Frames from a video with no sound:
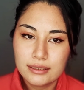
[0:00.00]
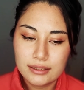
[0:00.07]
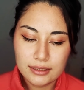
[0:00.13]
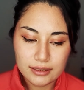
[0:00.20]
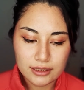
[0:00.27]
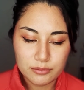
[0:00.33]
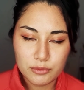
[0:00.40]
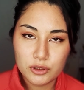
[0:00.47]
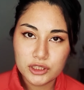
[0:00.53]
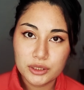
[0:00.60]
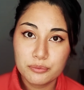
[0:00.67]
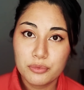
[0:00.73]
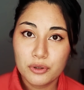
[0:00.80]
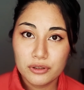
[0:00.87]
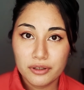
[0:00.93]
The most
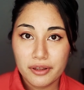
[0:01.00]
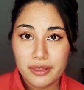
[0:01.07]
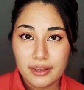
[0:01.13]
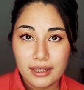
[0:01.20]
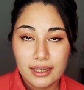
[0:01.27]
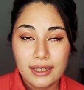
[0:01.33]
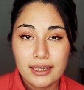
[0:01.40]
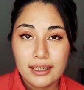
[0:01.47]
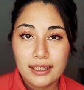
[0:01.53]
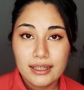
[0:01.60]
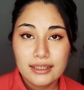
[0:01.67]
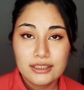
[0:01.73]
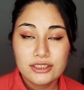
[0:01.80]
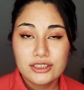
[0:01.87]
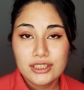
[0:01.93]
important
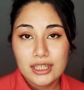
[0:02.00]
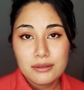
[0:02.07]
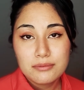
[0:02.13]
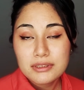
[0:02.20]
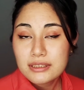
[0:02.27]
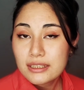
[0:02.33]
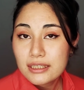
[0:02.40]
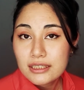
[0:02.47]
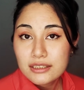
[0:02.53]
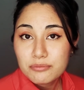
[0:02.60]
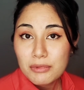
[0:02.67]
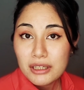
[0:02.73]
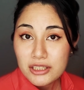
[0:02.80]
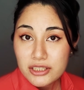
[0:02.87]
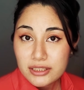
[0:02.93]
thing James Clear
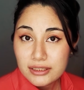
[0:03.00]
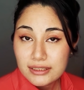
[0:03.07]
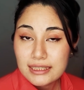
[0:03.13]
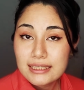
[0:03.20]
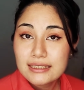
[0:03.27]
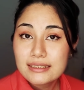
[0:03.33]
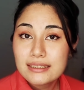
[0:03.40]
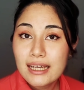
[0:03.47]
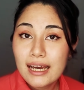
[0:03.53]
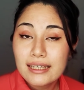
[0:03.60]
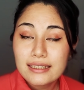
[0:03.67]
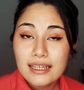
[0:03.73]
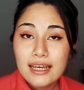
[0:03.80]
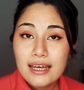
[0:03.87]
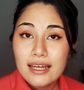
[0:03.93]
mentions is that
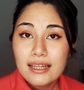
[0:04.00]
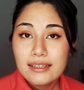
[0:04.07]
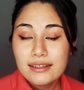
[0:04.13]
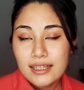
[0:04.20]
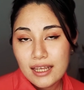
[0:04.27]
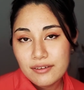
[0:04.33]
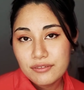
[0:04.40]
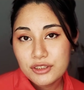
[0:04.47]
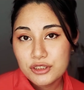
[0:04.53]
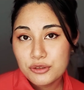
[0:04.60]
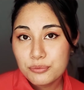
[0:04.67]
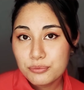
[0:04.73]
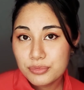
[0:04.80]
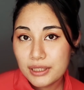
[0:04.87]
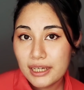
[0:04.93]
never
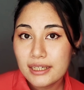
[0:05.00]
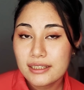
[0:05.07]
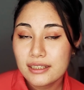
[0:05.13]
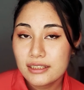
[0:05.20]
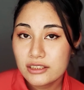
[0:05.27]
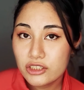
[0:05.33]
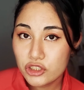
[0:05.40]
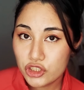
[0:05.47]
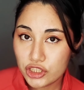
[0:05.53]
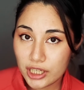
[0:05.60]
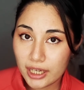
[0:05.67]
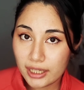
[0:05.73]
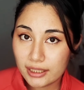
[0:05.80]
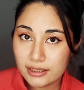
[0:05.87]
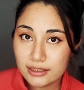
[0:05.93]
break the
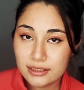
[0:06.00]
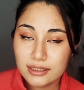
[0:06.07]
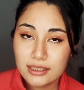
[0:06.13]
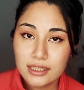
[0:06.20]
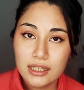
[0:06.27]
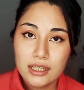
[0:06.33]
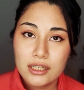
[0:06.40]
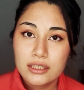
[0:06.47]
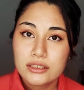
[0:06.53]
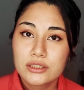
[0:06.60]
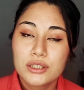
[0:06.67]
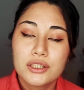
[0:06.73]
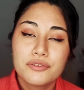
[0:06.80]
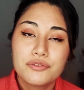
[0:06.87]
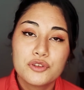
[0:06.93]
chain. So
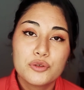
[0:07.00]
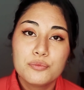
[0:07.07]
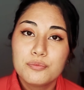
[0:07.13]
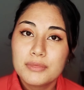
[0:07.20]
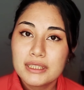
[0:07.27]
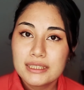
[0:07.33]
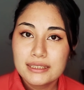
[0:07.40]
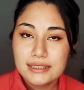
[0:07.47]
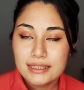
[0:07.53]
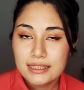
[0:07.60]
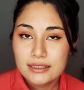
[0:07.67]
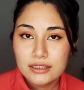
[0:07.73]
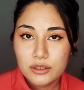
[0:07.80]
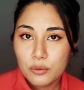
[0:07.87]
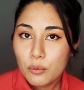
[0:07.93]
if you miss it
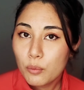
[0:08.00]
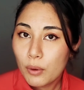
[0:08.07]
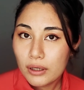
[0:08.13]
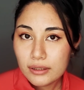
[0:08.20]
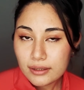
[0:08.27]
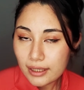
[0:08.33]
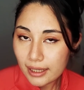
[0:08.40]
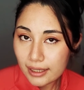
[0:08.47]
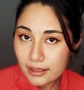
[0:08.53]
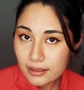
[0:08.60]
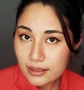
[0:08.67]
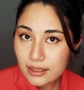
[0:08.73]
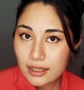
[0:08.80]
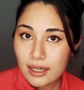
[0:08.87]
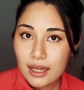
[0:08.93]
one day,
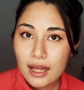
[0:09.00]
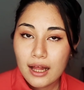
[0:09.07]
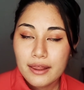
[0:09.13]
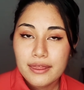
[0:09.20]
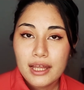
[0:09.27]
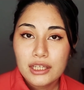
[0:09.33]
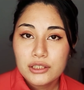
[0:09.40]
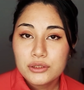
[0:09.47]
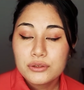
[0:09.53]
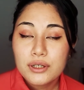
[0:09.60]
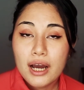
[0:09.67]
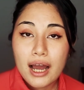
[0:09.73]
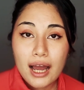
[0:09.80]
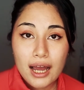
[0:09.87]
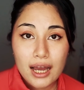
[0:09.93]
then you
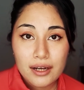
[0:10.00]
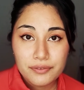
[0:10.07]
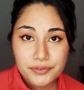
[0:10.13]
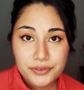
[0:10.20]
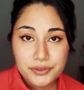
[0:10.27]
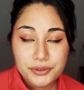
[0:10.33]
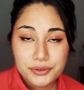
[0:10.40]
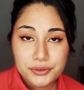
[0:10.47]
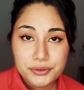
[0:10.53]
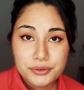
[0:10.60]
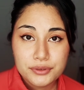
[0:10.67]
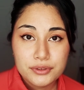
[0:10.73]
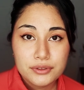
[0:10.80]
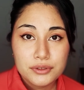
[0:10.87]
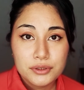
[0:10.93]
have to
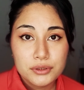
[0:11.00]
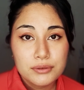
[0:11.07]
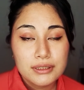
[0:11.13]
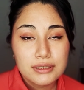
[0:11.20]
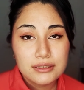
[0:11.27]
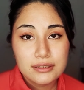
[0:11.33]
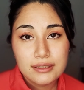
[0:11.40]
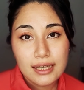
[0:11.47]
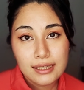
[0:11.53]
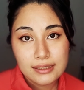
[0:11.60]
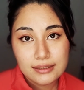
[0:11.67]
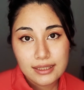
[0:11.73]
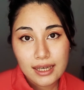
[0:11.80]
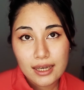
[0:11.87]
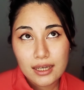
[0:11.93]
do it the next
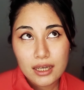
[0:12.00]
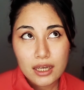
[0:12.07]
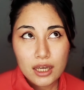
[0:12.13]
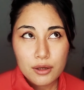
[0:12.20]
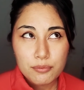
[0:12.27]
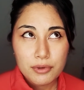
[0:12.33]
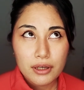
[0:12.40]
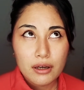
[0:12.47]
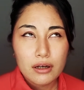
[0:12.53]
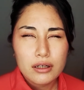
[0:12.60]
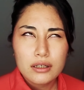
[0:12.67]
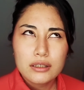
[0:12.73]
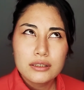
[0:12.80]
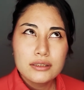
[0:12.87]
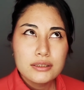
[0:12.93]
day,
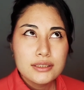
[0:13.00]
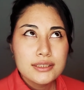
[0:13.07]
because